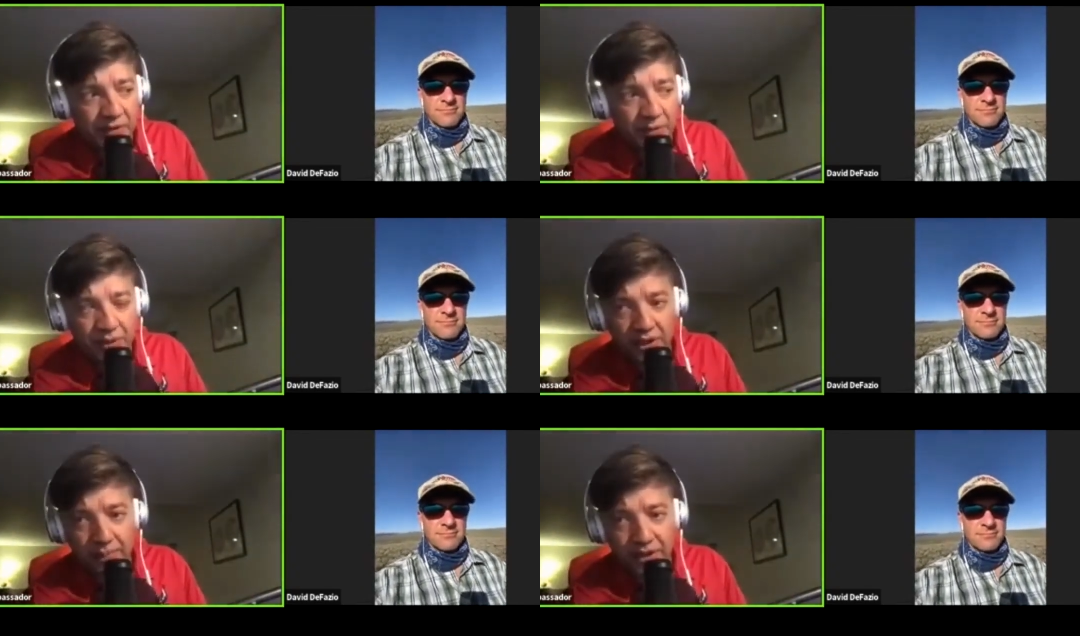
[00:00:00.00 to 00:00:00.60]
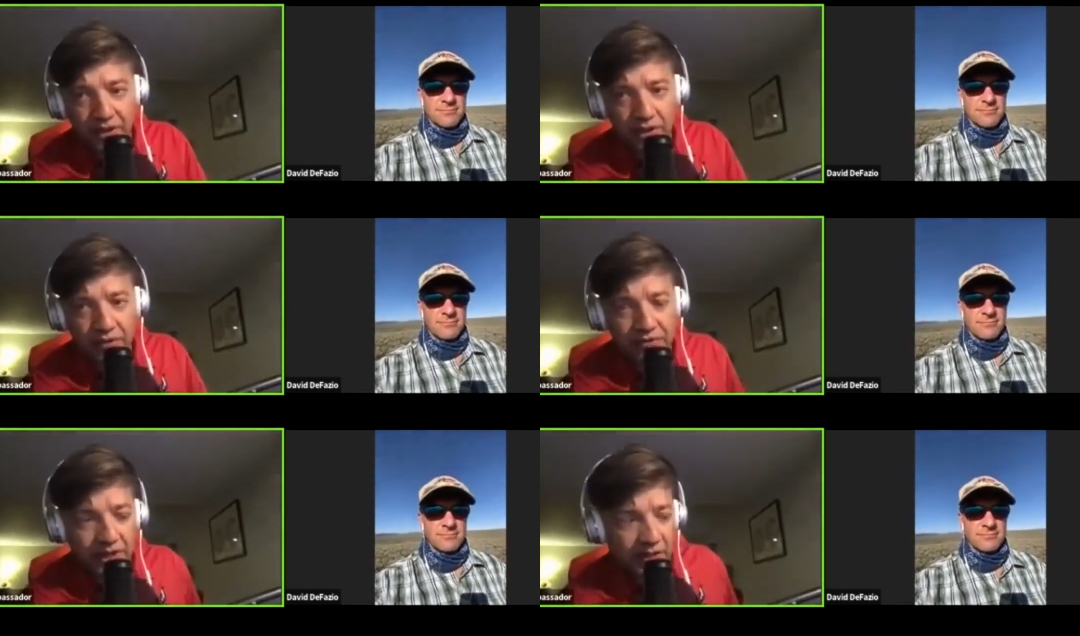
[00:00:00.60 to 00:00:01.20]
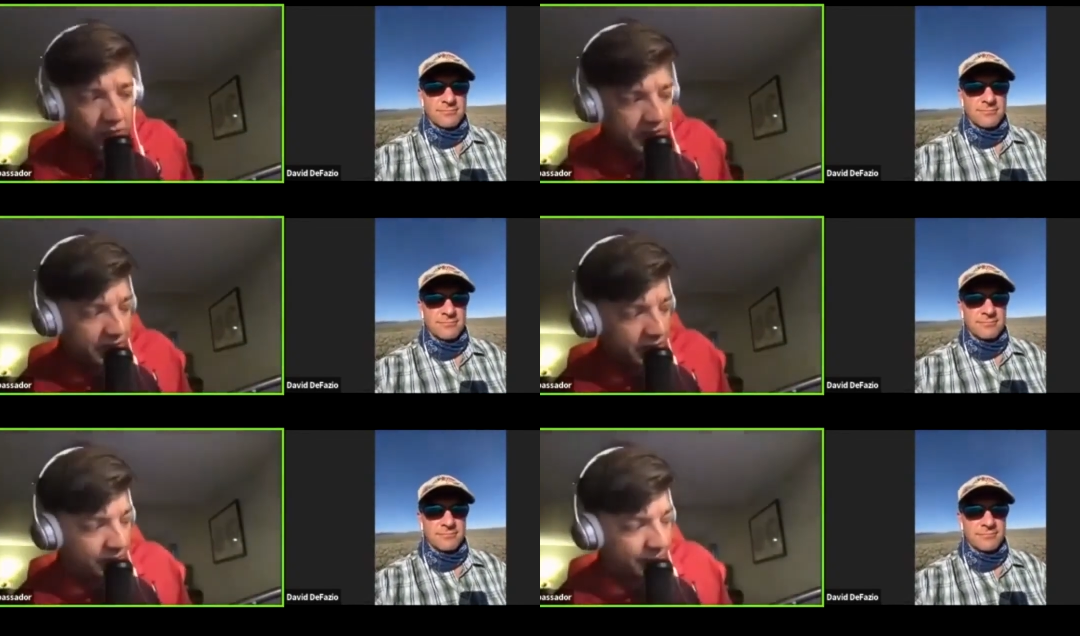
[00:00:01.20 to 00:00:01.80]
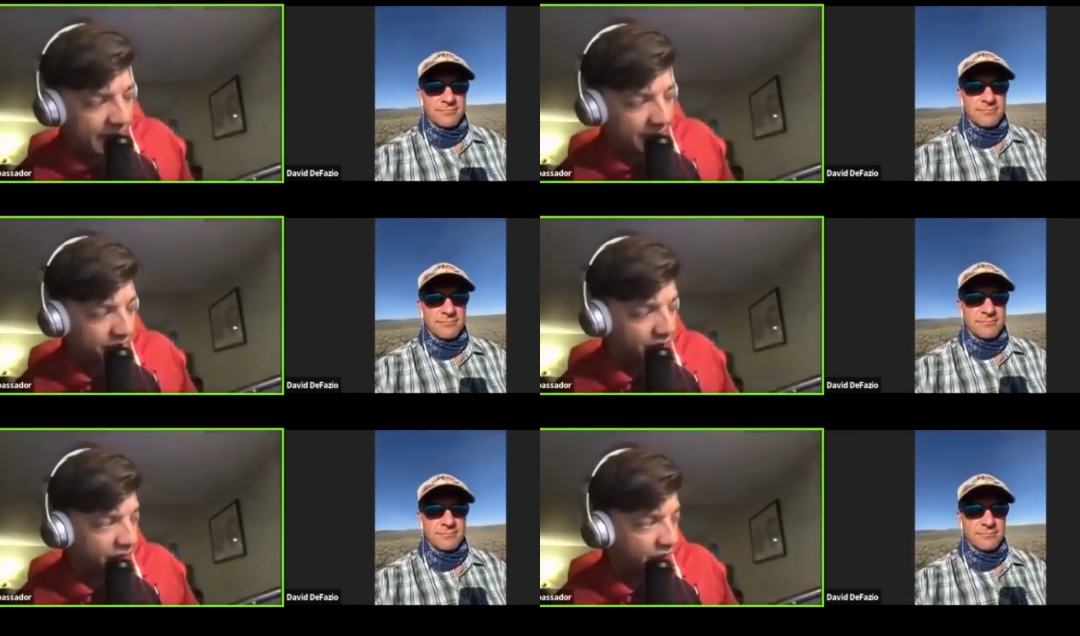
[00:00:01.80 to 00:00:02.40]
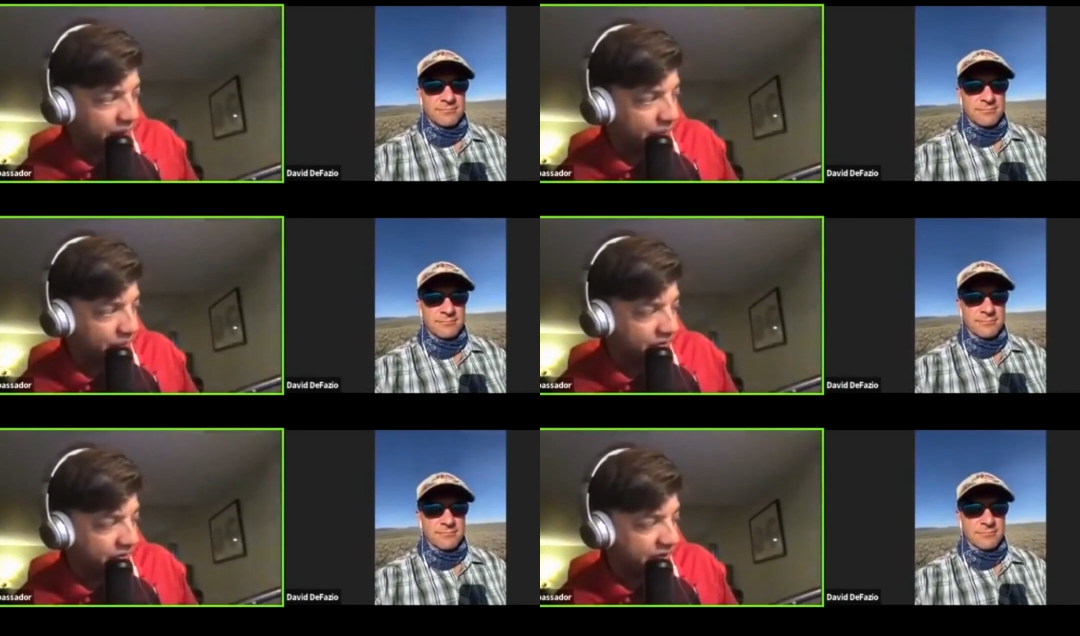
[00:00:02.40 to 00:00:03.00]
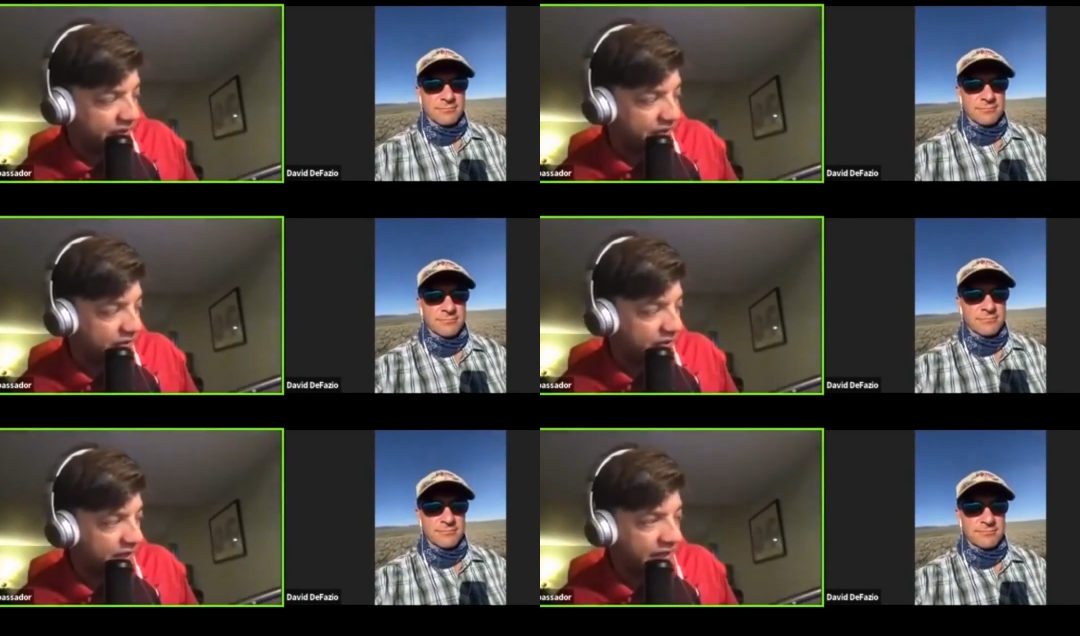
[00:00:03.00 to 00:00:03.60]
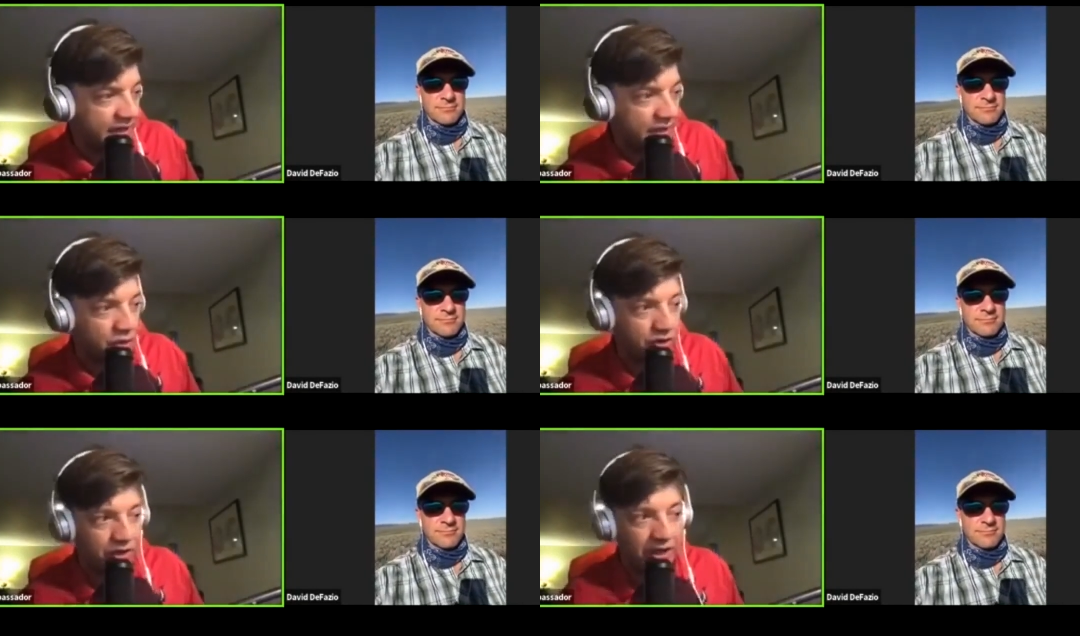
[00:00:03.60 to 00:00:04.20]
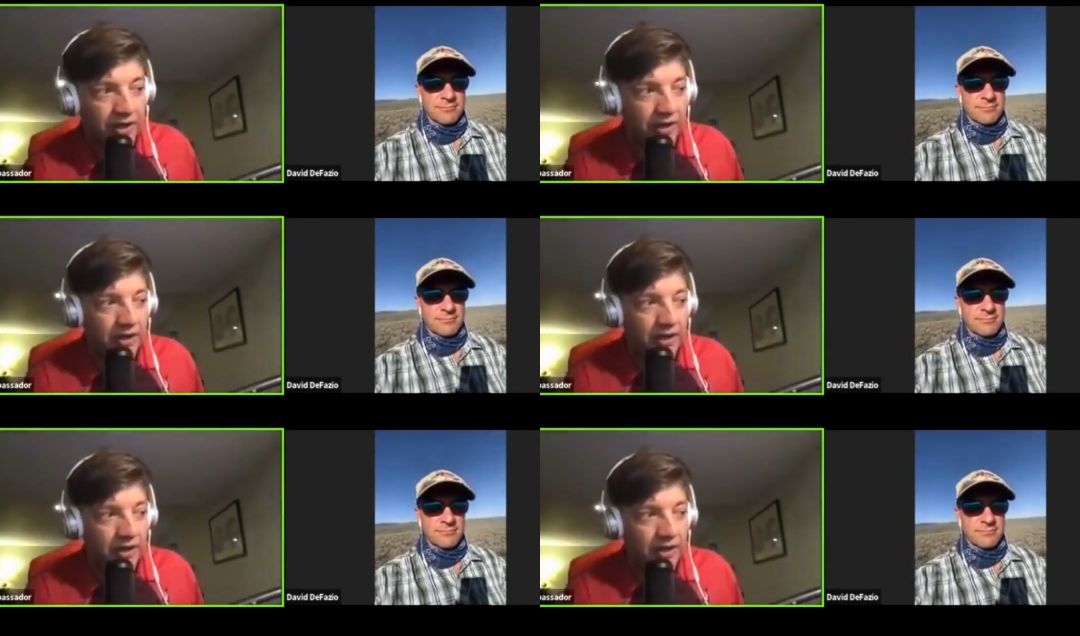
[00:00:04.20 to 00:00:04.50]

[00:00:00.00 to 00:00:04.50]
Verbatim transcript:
Speaker 1: We'll put it up on our site, and we'll get it up out there for people to take a look at and share.